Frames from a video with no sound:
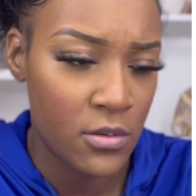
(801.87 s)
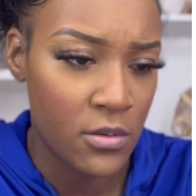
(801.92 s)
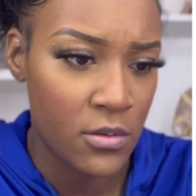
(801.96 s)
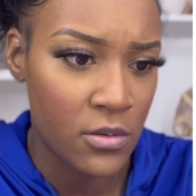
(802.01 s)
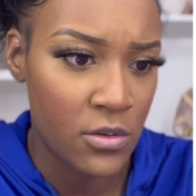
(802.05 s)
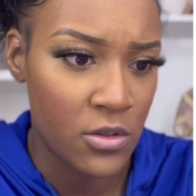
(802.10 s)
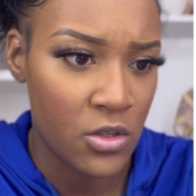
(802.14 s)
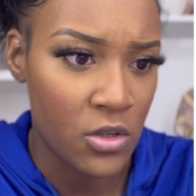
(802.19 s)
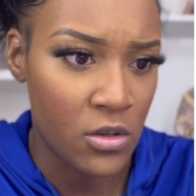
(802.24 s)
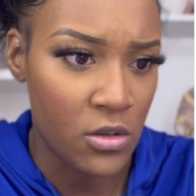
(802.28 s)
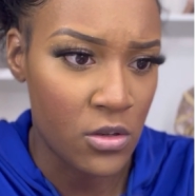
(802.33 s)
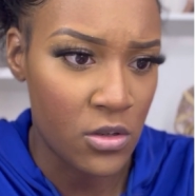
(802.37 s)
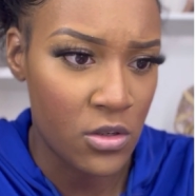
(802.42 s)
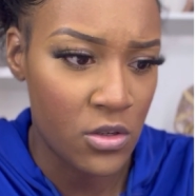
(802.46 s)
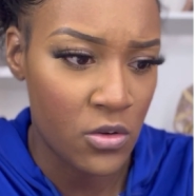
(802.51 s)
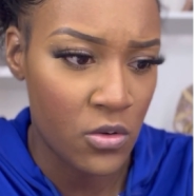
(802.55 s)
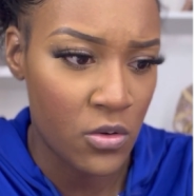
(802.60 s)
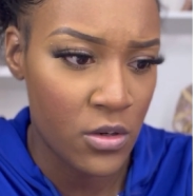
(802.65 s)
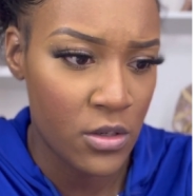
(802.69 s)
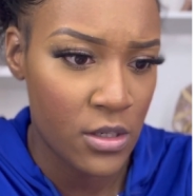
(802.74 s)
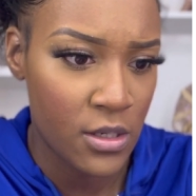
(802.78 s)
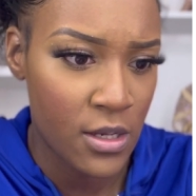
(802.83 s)
So the
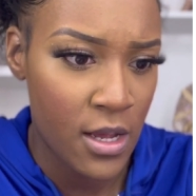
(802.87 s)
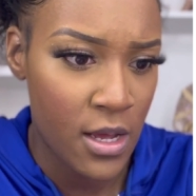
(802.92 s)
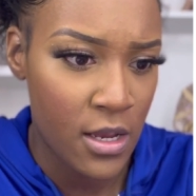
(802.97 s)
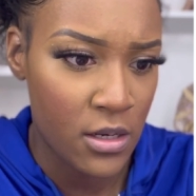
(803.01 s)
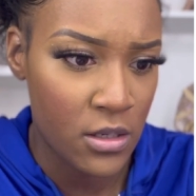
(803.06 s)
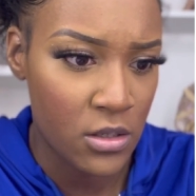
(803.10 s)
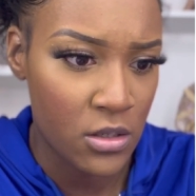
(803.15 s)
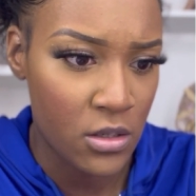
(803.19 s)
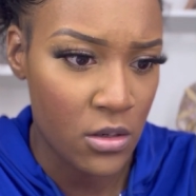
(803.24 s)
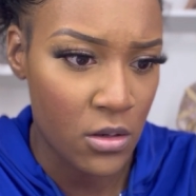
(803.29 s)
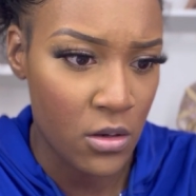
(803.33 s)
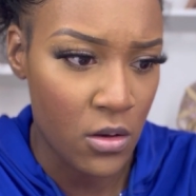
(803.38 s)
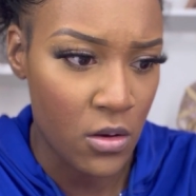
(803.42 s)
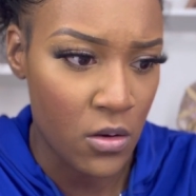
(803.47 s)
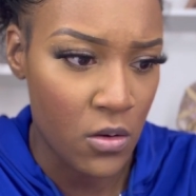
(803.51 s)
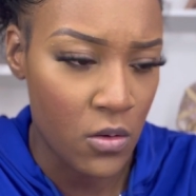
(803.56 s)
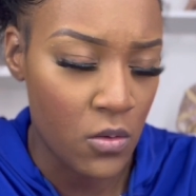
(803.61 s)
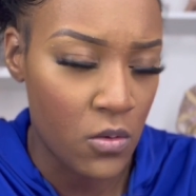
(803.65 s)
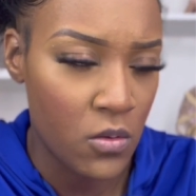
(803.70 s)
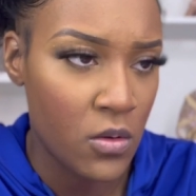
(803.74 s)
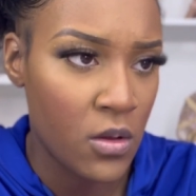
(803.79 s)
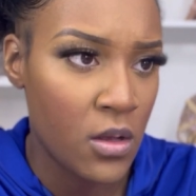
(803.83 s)
store is kind of
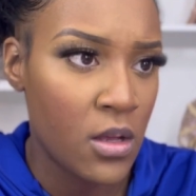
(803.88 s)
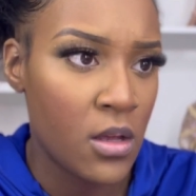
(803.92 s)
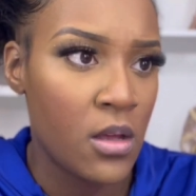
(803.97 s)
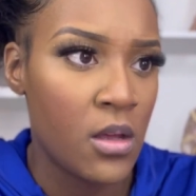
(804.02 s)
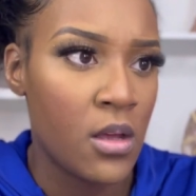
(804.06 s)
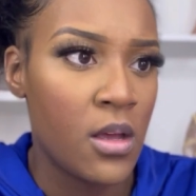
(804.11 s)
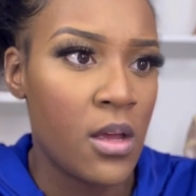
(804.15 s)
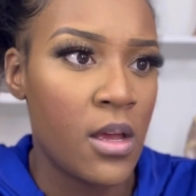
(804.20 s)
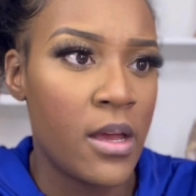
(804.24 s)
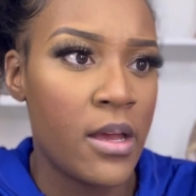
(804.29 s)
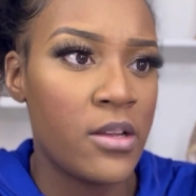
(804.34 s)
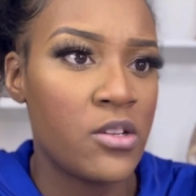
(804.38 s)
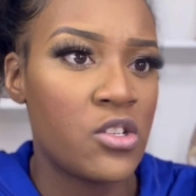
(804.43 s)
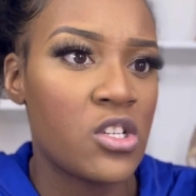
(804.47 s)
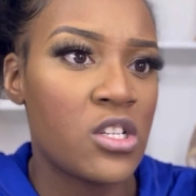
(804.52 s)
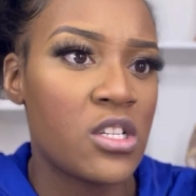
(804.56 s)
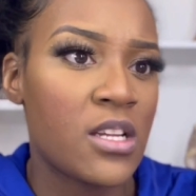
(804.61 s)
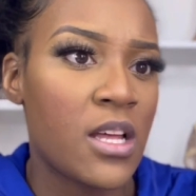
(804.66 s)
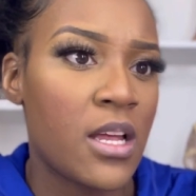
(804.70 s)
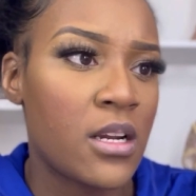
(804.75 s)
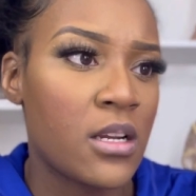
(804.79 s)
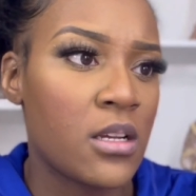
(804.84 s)
slow. It's just
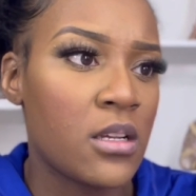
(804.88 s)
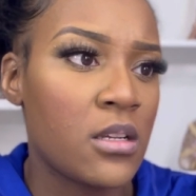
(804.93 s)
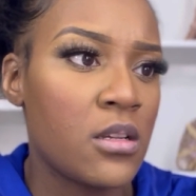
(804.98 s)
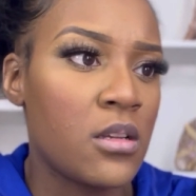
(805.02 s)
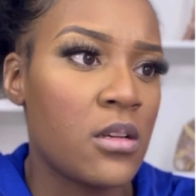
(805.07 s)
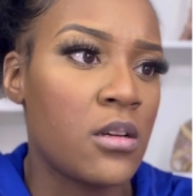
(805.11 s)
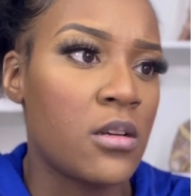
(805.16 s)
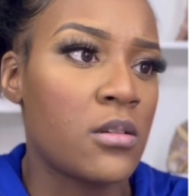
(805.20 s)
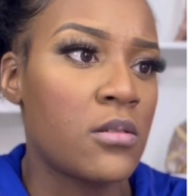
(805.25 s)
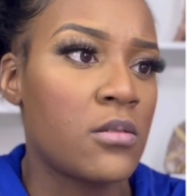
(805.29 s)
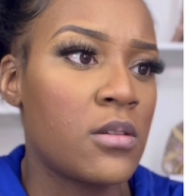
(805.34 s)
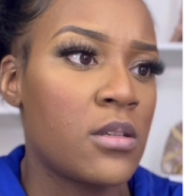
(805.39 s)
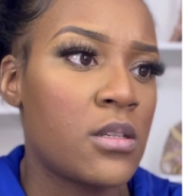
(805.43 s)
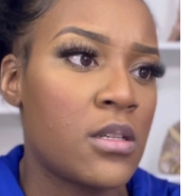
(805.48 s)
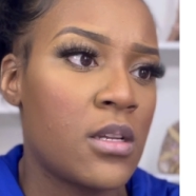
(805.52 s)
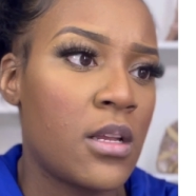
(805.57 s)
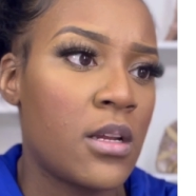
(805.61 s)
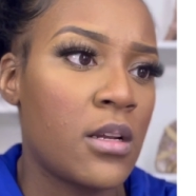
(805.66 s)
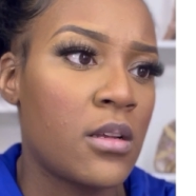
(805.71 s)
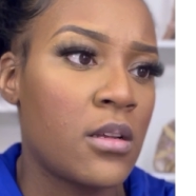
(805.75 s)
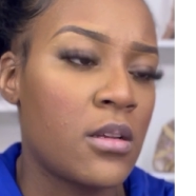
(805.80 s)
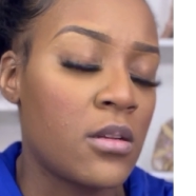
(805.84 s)
not a good look. It's
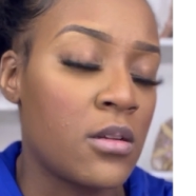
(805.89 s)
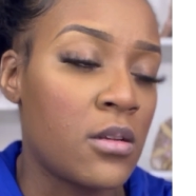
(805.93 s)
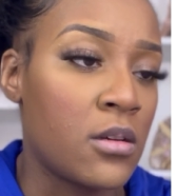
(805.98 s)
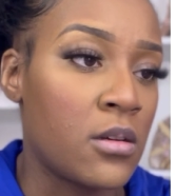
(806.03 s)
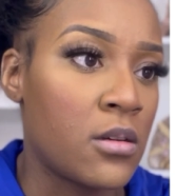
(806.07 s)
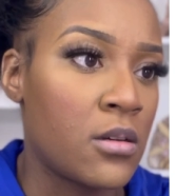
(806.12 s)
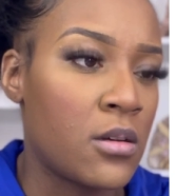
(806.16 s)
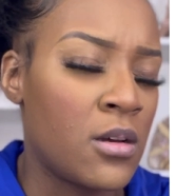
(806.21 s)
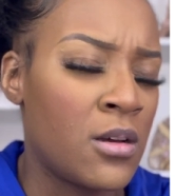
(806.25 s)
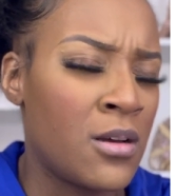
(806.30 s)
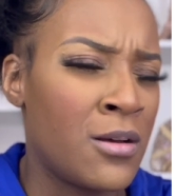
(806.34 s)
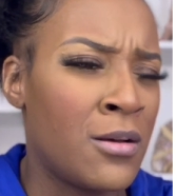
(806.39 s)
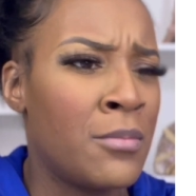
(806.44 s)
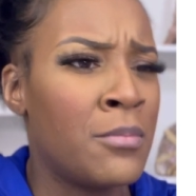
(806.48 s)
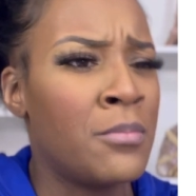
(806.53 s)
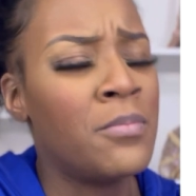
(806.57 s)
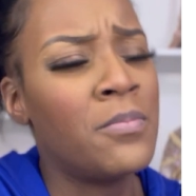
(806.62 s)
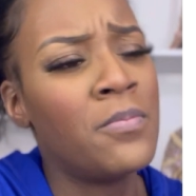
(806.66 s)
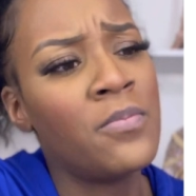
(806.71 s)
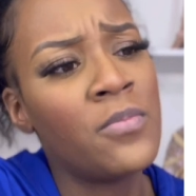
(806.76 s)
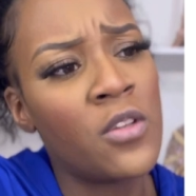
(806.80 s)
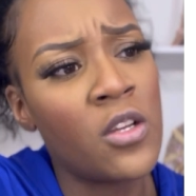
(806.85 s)
not a good look.
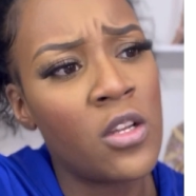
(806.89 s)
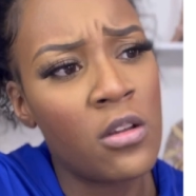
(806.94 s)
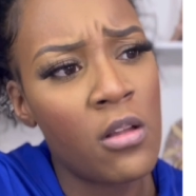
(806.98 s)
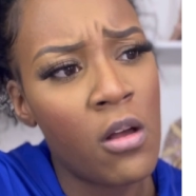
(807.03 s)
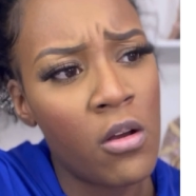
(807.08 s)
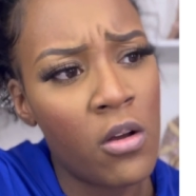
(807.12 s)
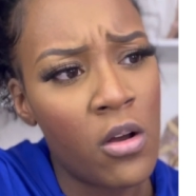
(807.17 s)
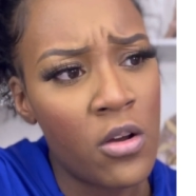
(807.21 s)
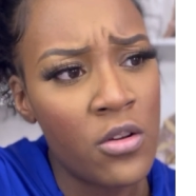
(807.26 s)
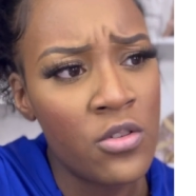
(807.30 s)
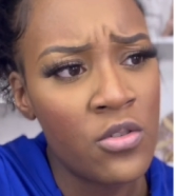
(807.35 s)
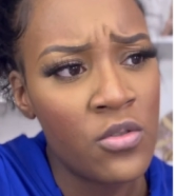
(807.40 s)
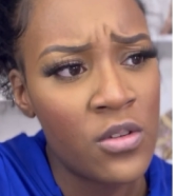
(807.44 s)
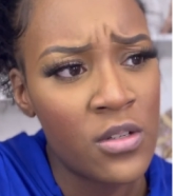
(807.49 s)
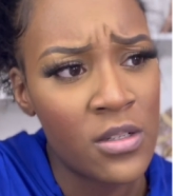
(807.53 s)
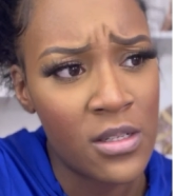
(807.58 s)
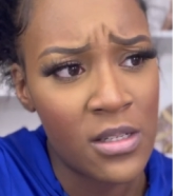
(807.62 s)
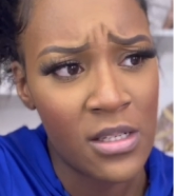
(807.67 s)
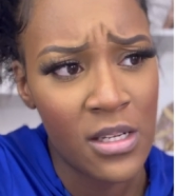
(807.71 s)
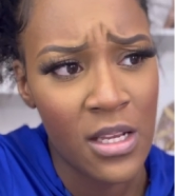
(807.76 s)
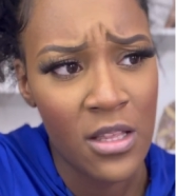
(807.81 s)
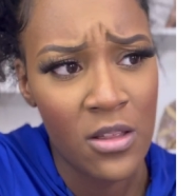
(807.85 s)
The logo, you could
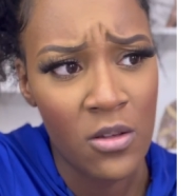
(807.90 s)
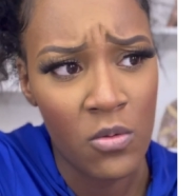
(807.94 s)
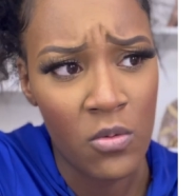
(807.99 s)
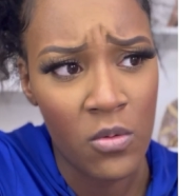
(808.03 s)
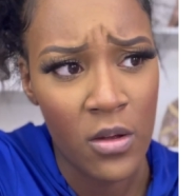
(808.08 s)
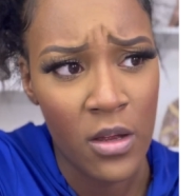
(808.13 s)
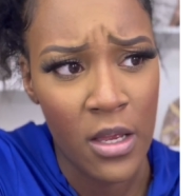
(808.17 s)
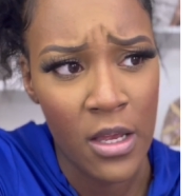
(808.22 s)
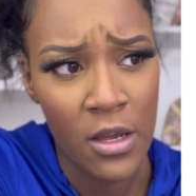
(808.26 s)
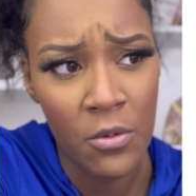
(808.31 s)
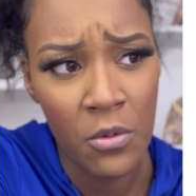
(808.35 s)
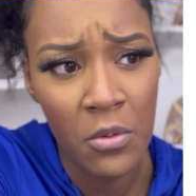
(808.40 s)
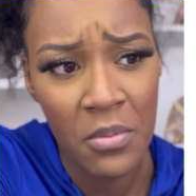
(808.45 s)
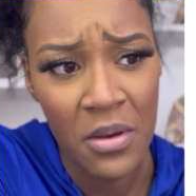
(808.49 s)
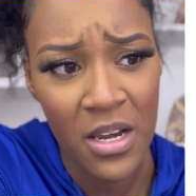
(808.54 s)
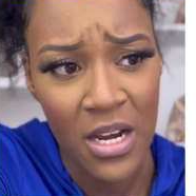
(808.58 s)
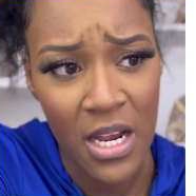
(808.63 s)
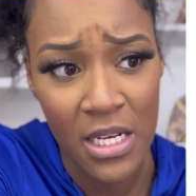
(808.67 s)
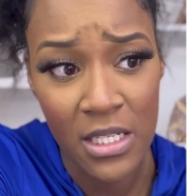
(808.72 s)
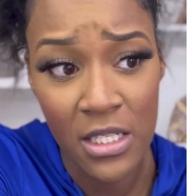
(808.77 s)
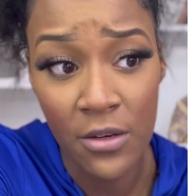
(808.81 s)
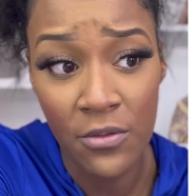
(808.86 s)
see it would be
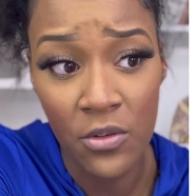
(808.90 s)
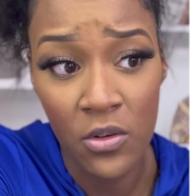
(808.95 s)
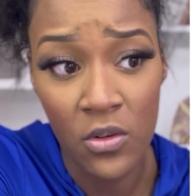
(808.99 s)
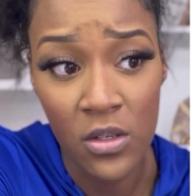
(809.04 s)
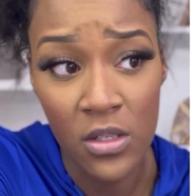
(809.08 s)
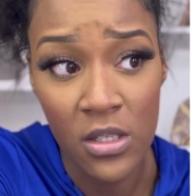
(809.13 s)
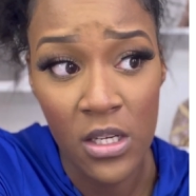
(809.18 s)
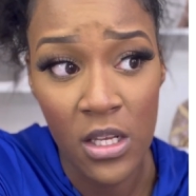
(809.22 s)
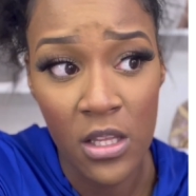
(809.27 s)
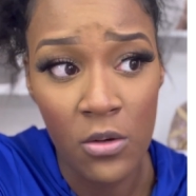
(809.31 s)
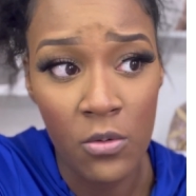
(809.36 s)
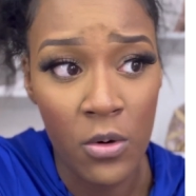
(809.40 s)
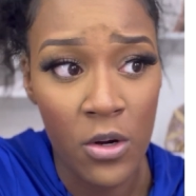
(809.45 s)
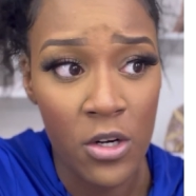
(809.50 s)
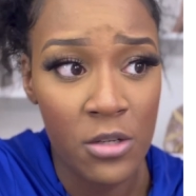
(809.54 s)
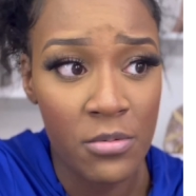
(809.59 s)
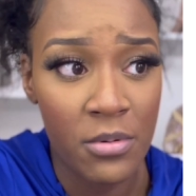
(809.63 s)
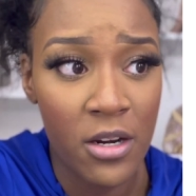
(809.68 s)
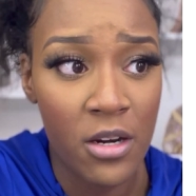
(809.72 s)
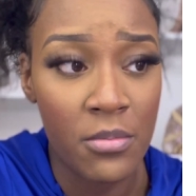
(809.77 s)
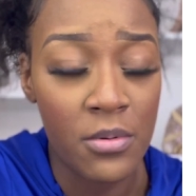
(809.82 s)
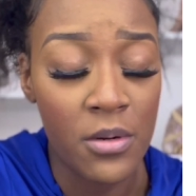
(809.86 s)
nice if you could see the words
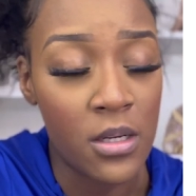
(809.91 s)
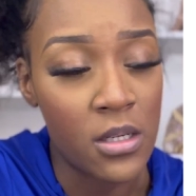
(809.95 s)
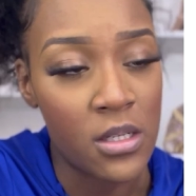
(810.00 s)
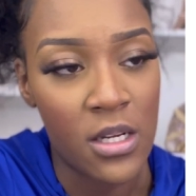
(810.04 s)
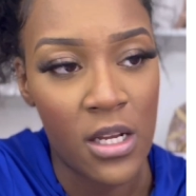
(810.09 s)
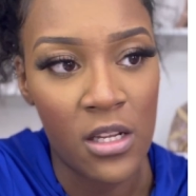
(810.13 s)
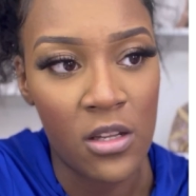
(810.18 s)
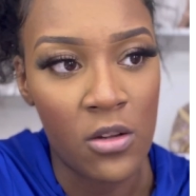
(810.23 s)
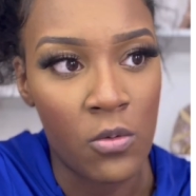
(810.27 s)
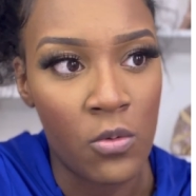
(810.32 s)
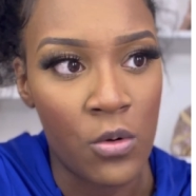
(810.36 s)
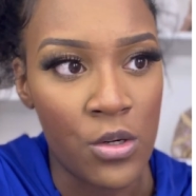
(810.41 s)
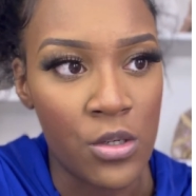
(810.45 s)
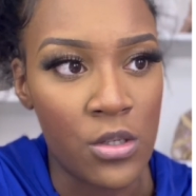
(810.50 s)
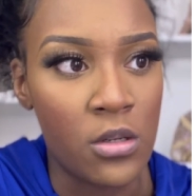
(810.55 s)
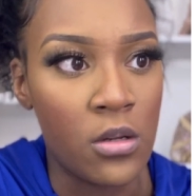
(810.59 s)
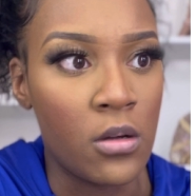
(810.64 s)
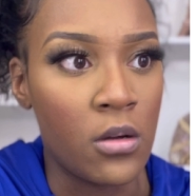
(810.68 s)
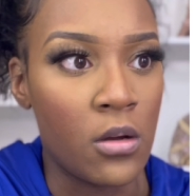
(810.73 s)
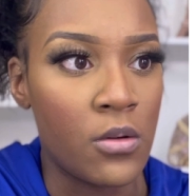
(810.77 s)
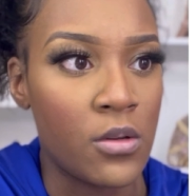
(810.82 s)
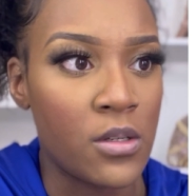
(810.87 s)
better, but it's not the worst
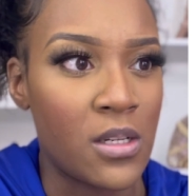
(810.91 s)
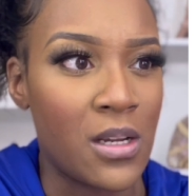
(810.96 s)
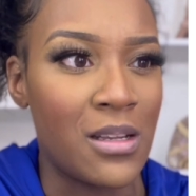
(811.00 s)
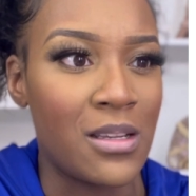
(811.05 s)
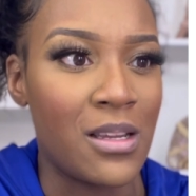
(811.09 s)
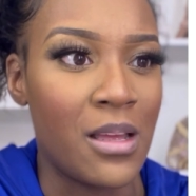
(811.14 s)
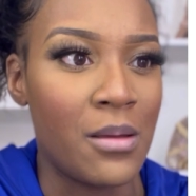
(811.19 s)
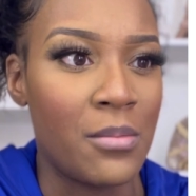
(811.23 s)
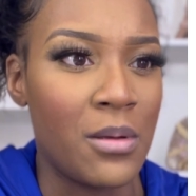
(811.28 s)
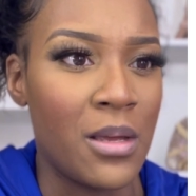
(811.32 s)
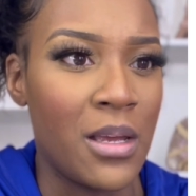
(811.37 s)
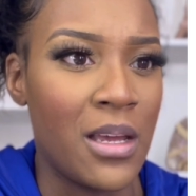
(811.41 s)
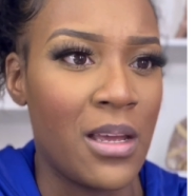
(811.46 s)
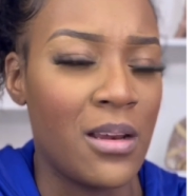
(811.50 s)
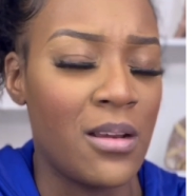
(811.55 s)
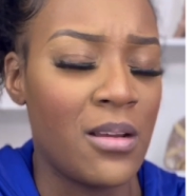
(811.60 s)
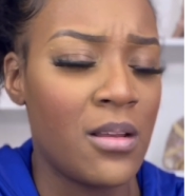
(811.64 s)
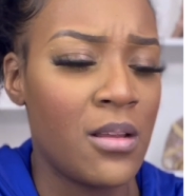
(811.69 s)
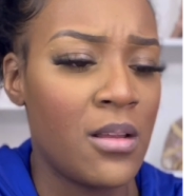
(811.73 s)
logo. It's not that bad.